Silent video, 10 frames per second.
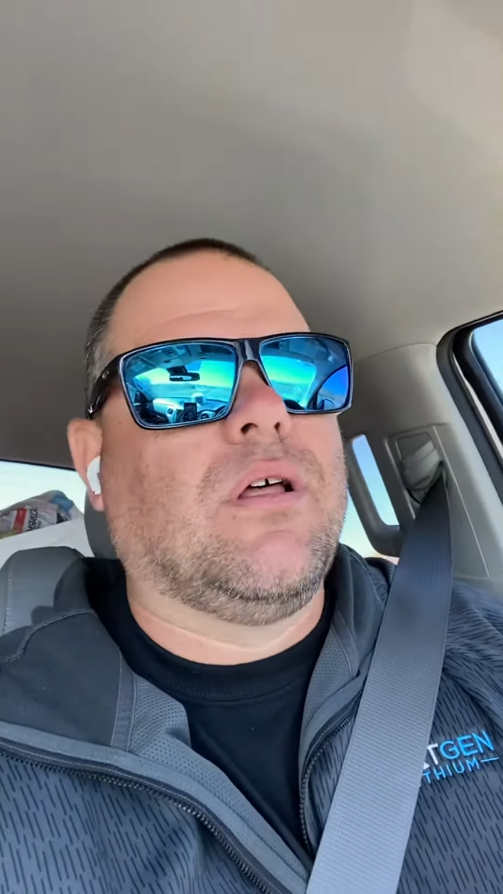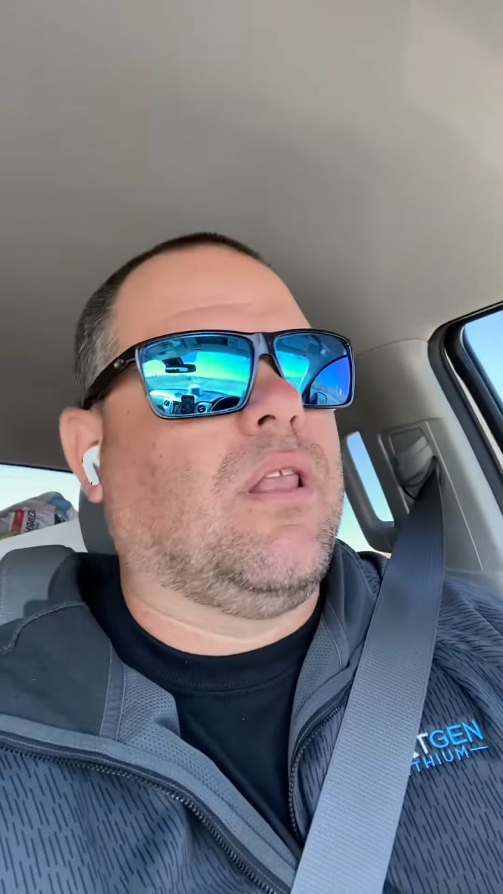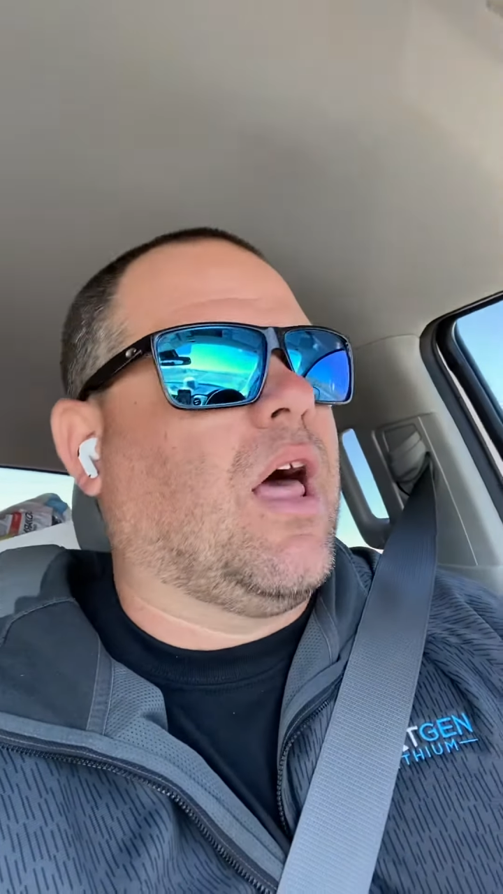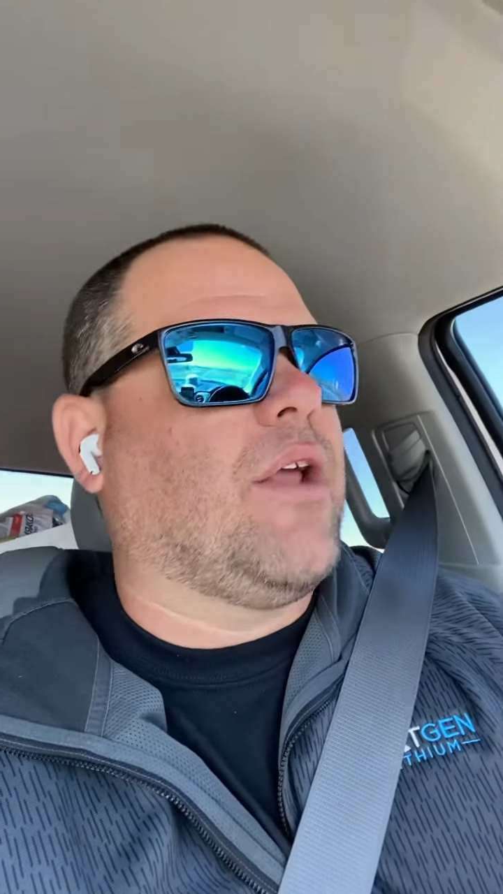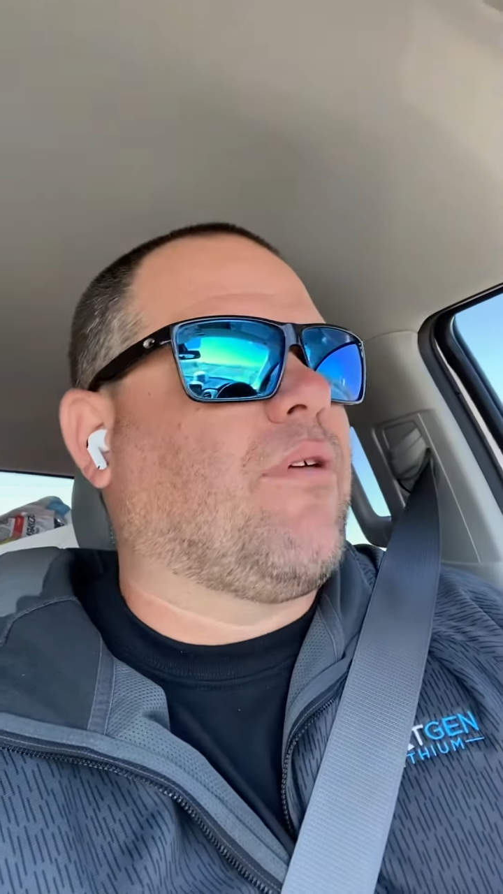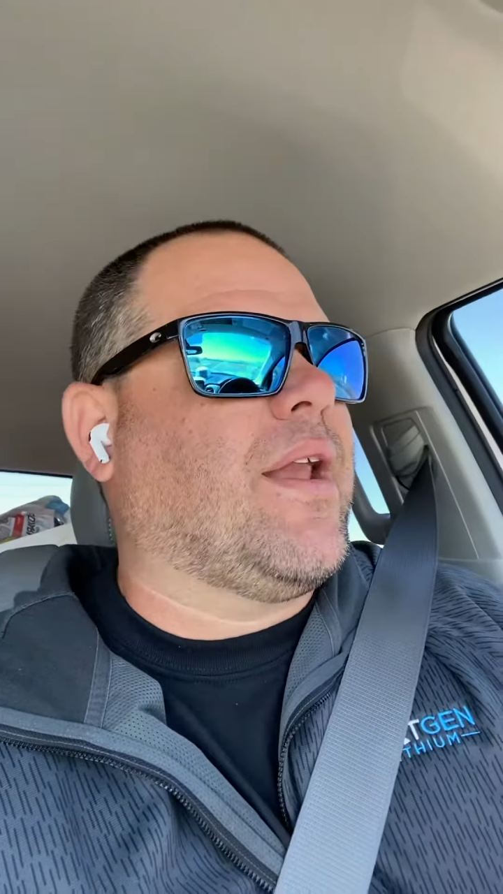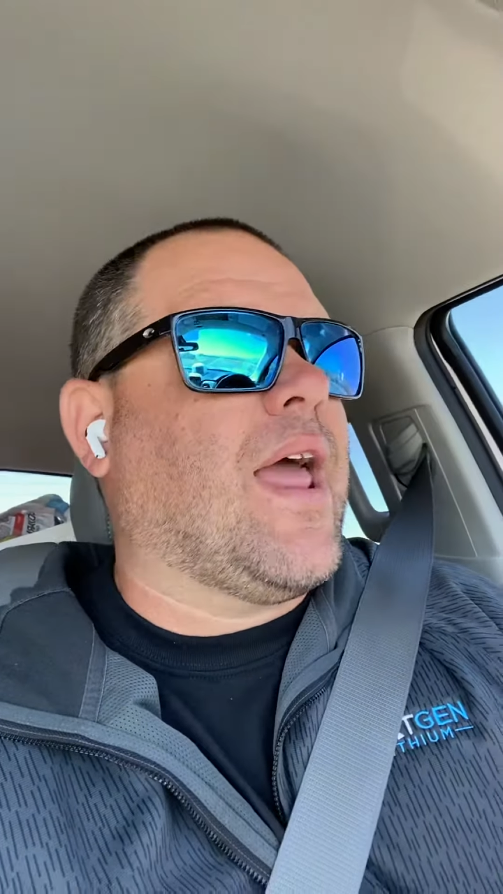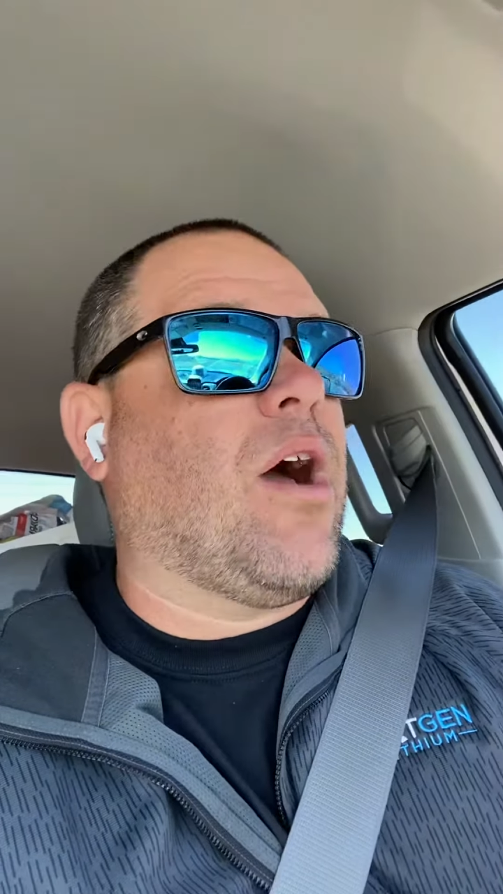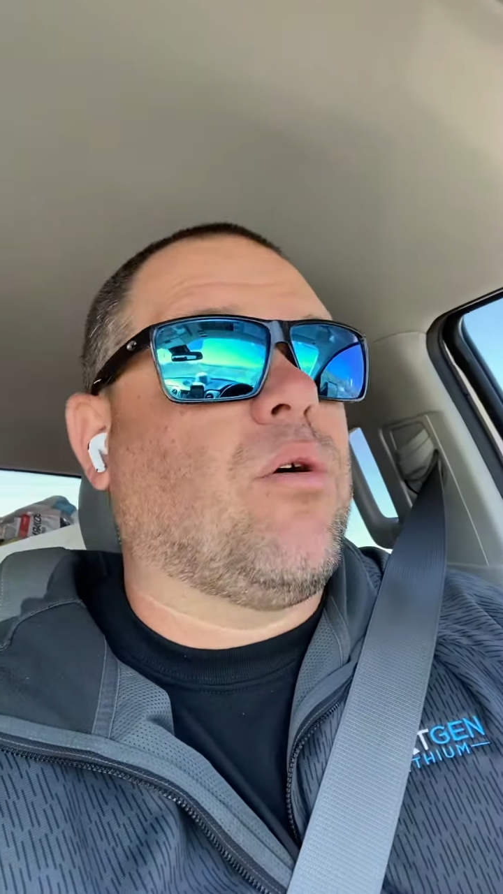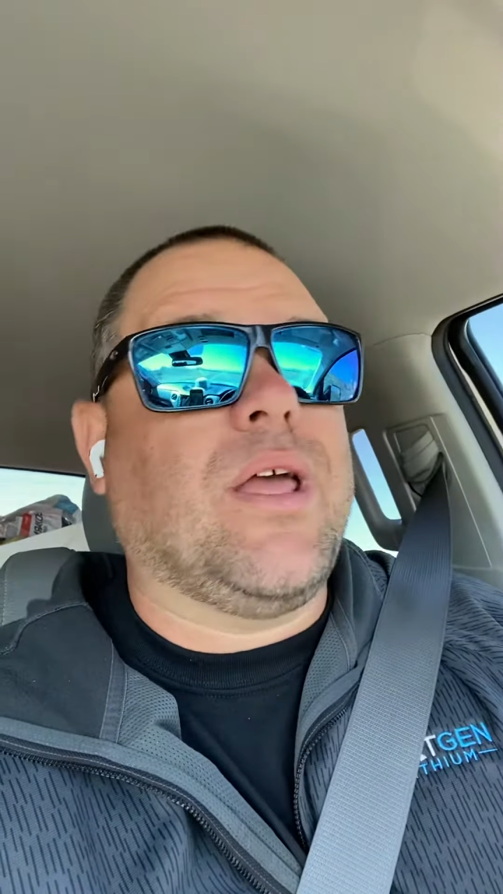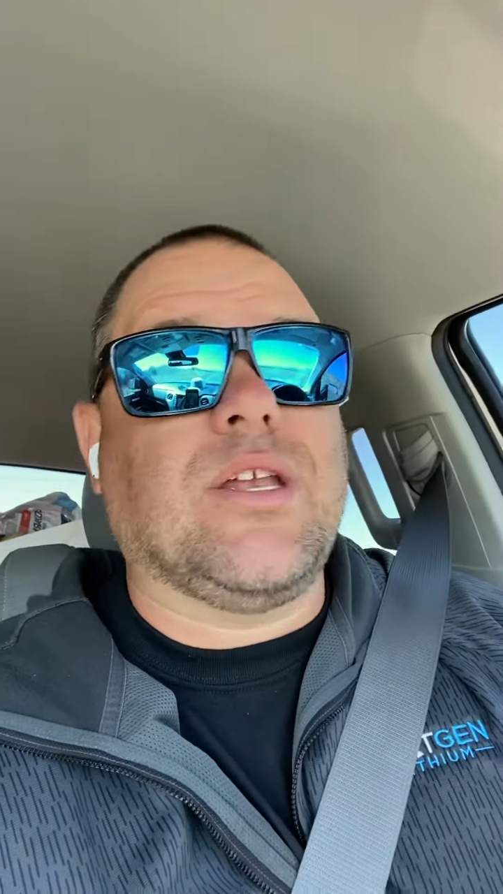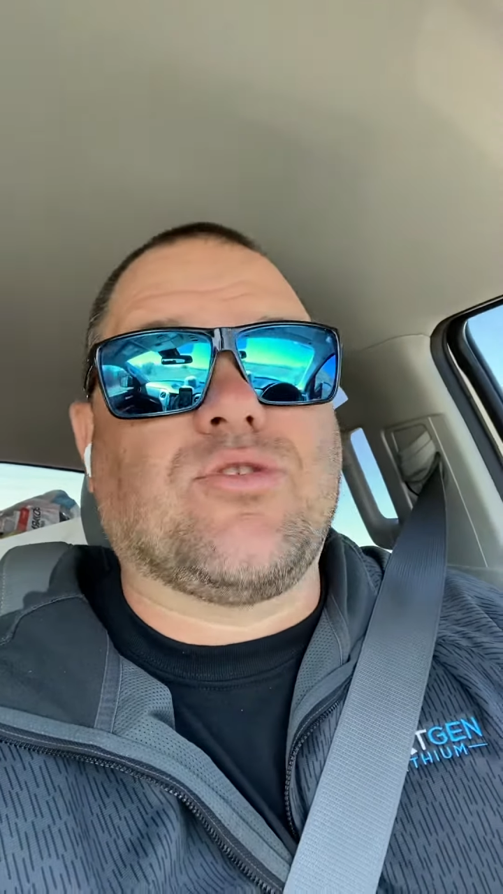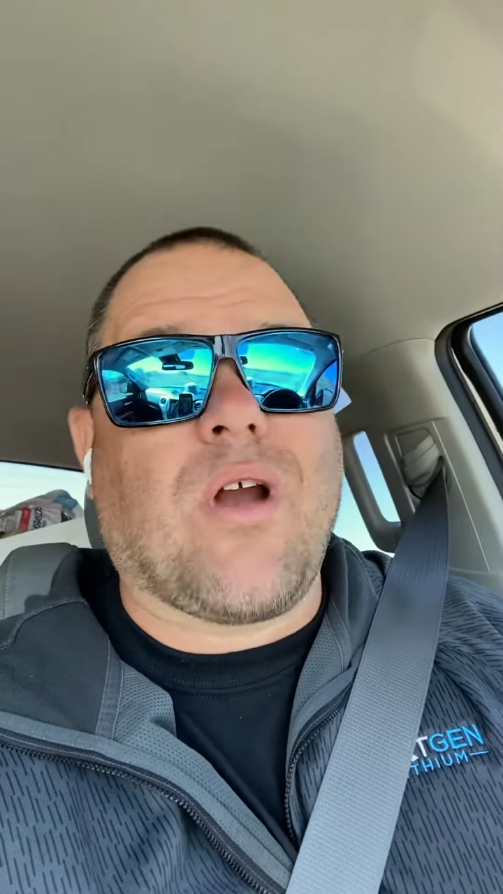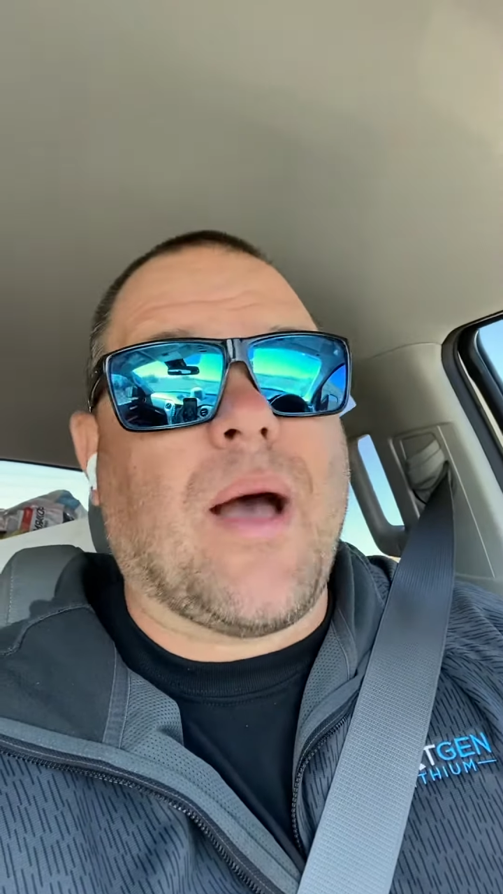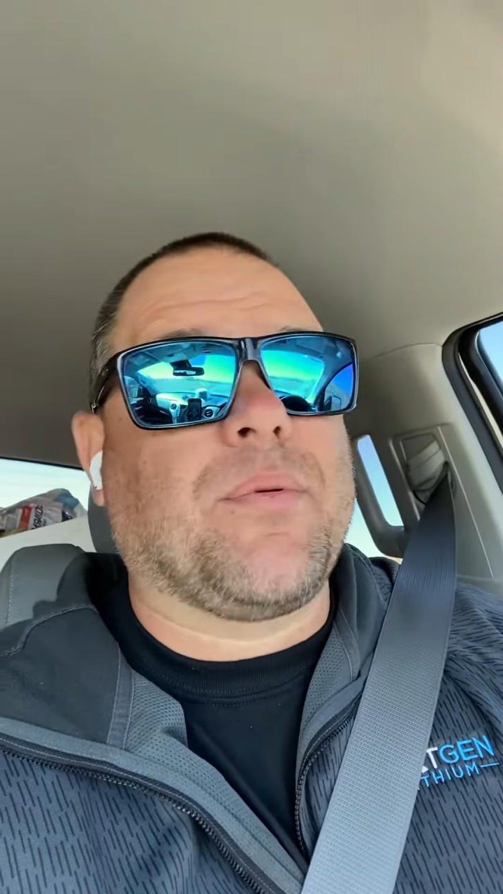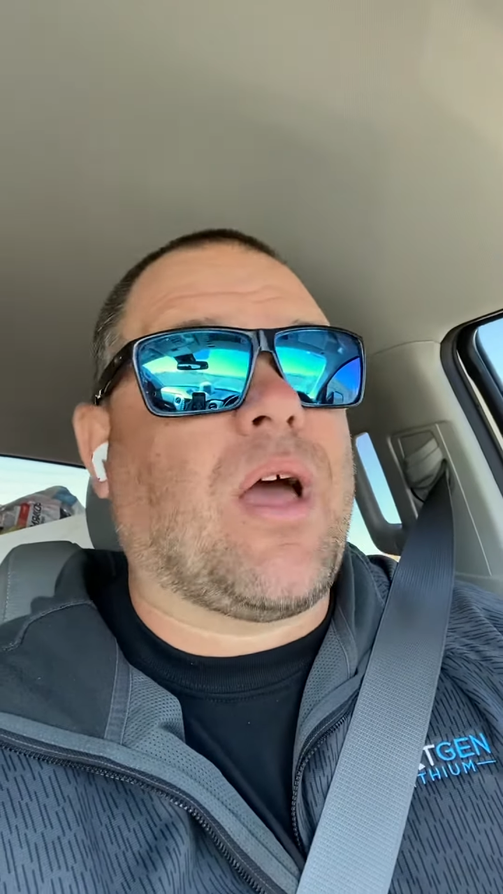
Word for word: Line right now, it dropped.